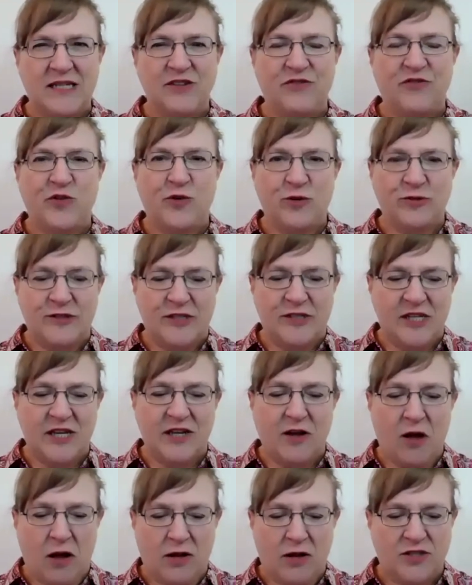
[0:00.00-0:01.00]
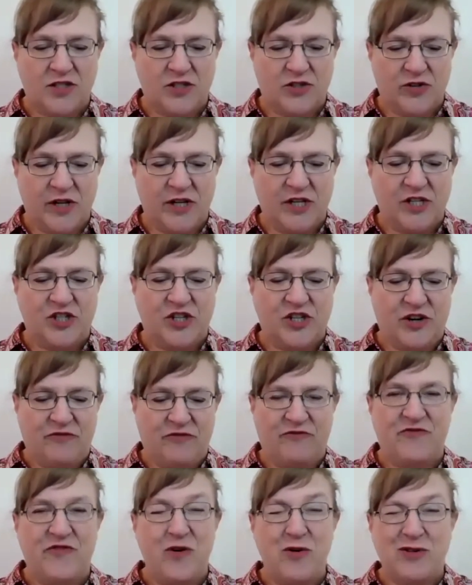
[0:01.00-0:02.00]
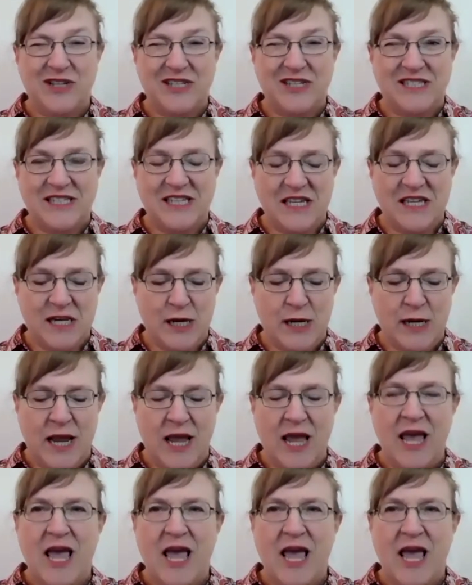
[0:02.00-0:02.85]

difficulty in concentration and focusing.